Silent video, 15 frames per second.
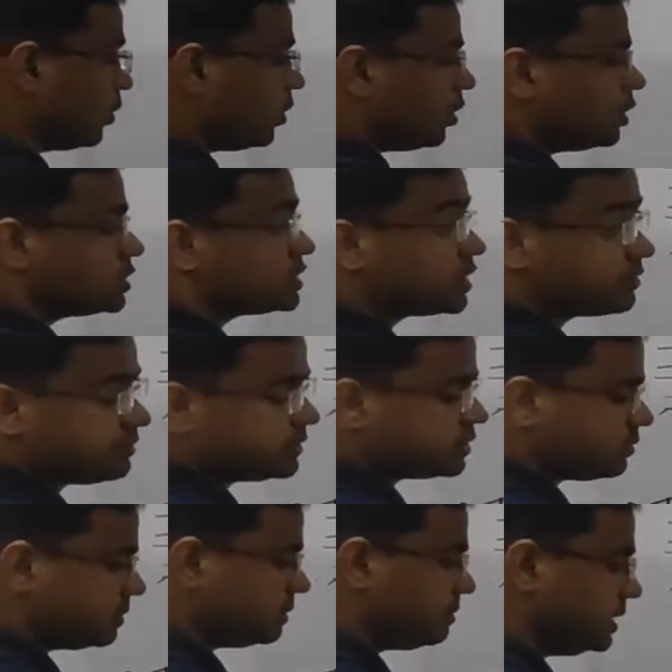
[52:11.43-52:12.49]
or surface
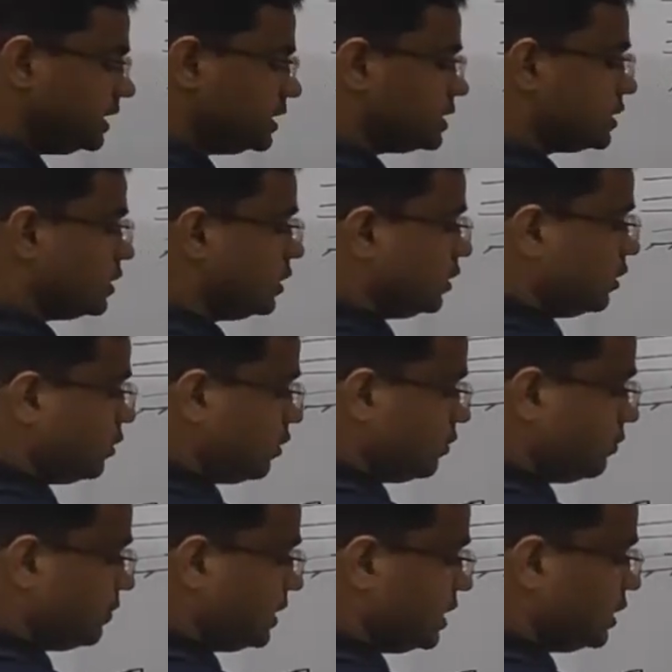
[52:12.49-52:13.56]
of the plate
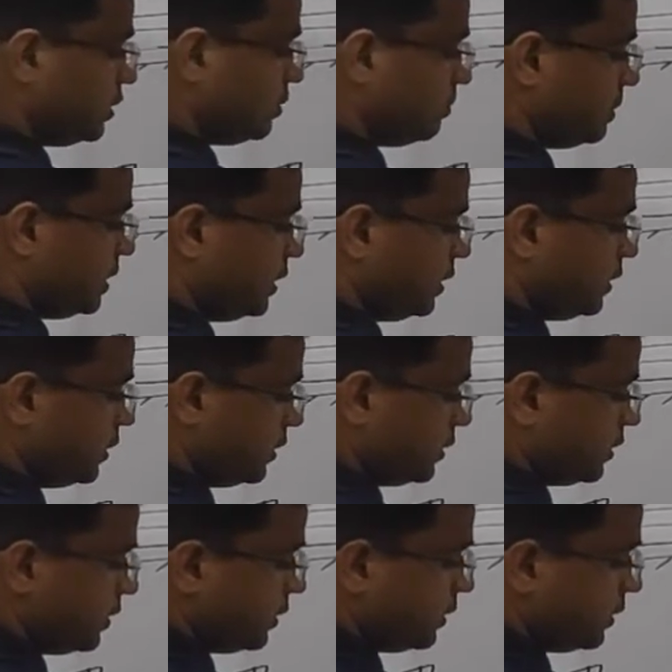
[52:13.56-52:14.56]
will be